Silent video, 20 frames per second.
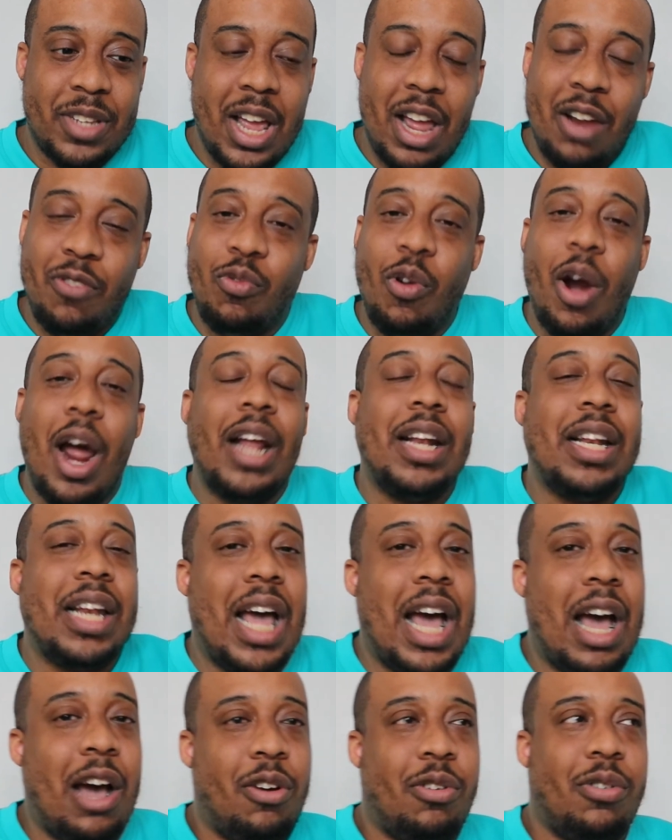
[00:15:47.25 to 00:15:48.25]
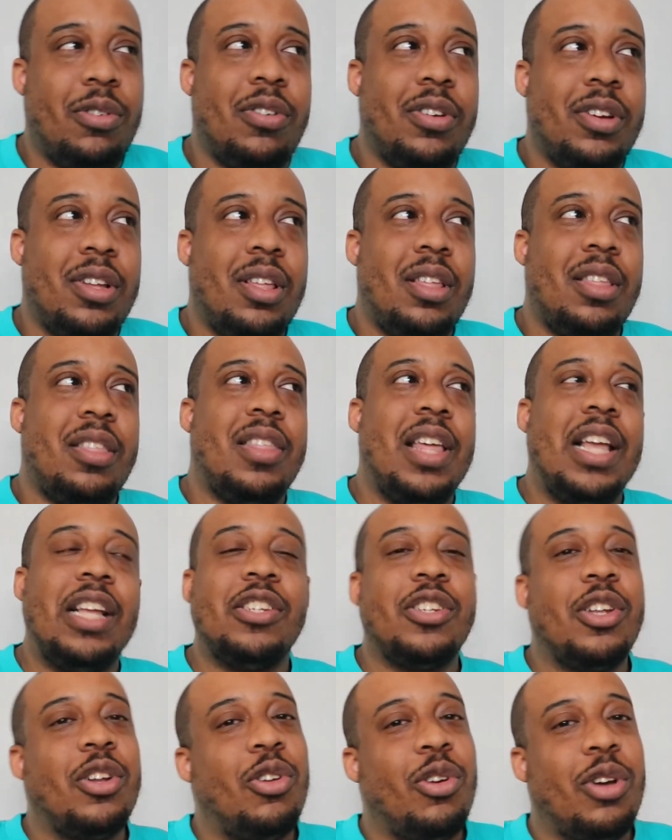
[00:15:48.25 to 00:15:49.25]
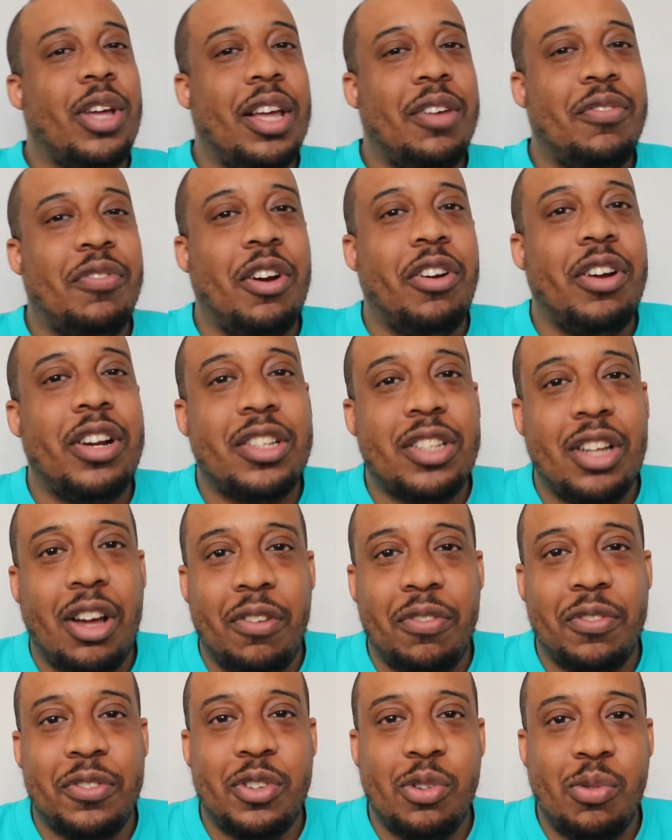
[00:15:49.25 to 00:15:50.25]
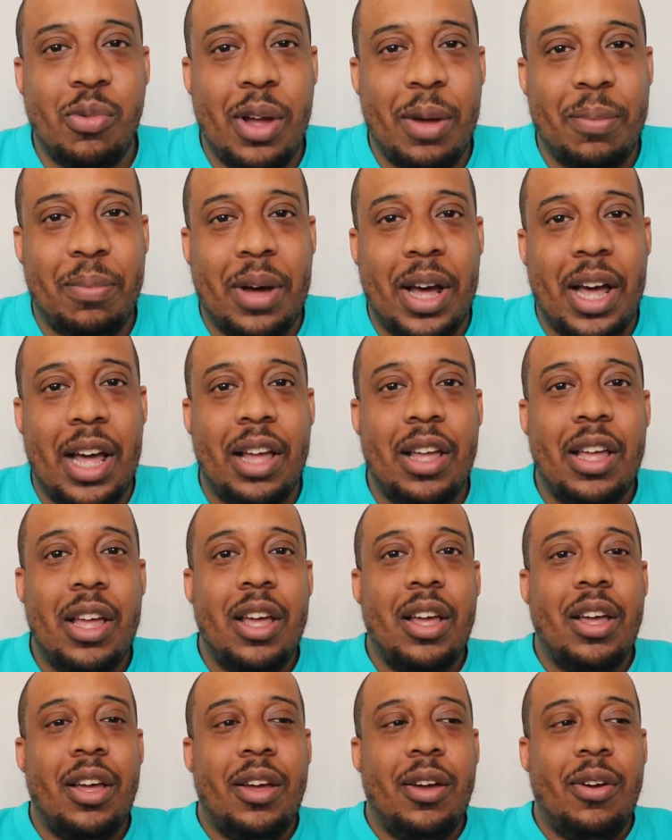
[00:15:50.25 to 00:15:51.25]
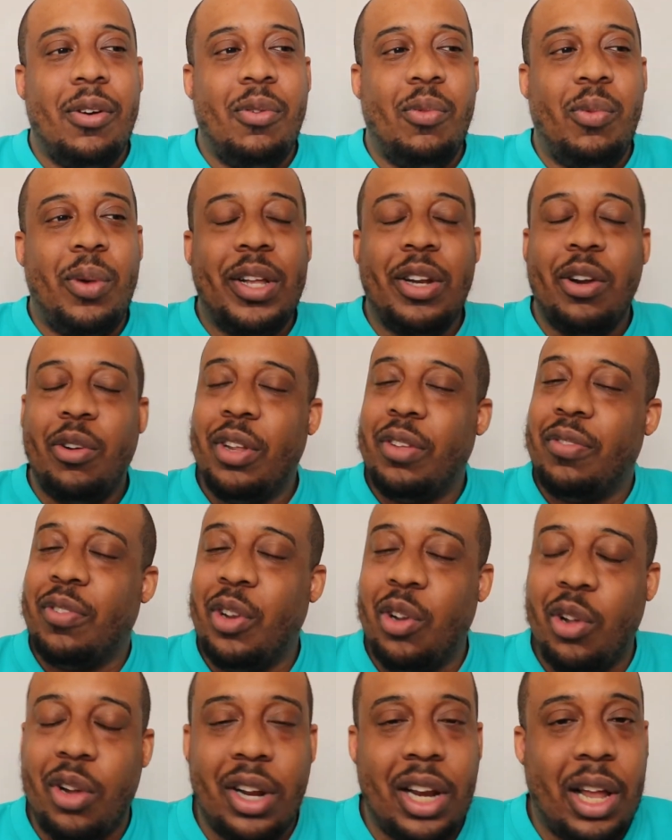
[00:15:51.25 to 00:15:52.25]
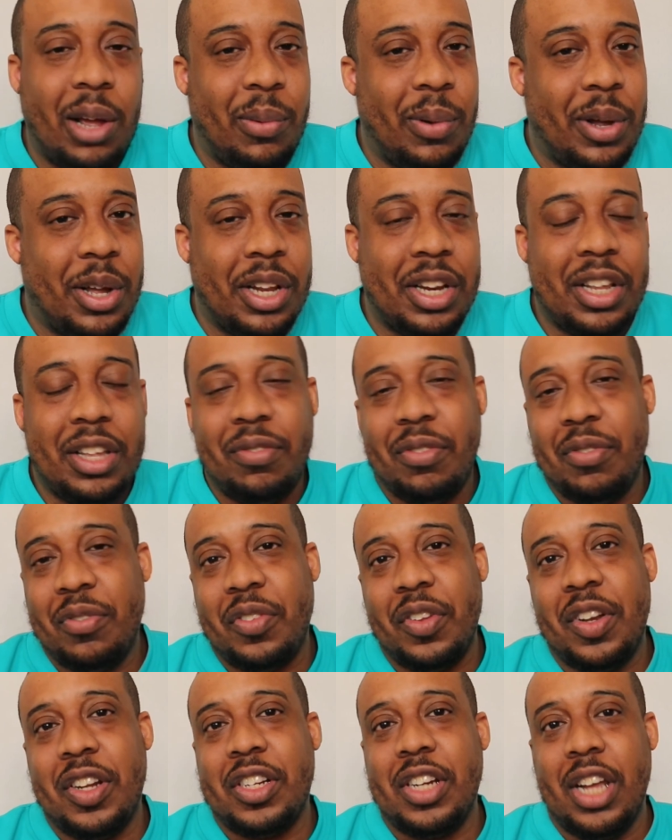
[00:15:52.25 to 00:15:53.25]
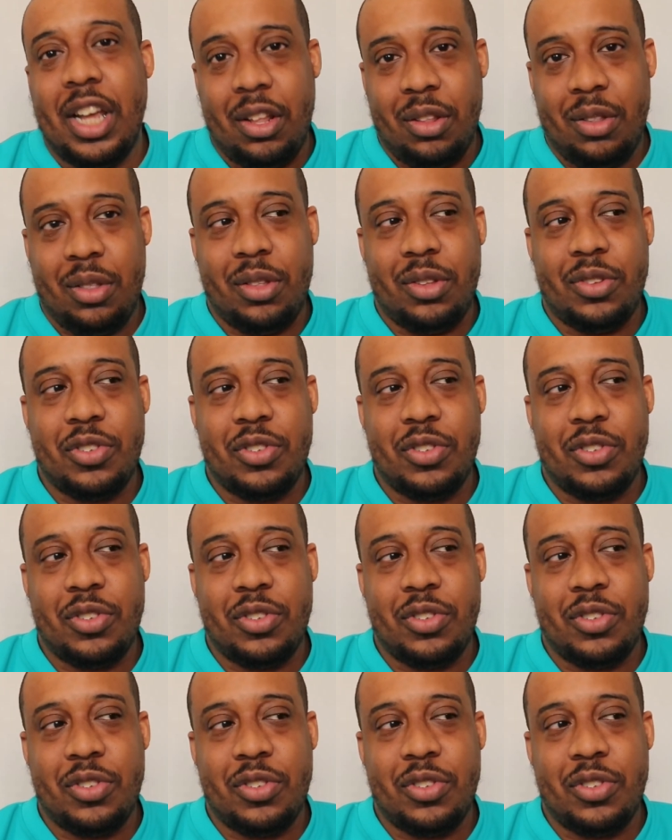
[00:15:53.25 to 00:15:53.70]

And right now, things are looking very tough to whereby we don't even look like we're going to even finish 8th.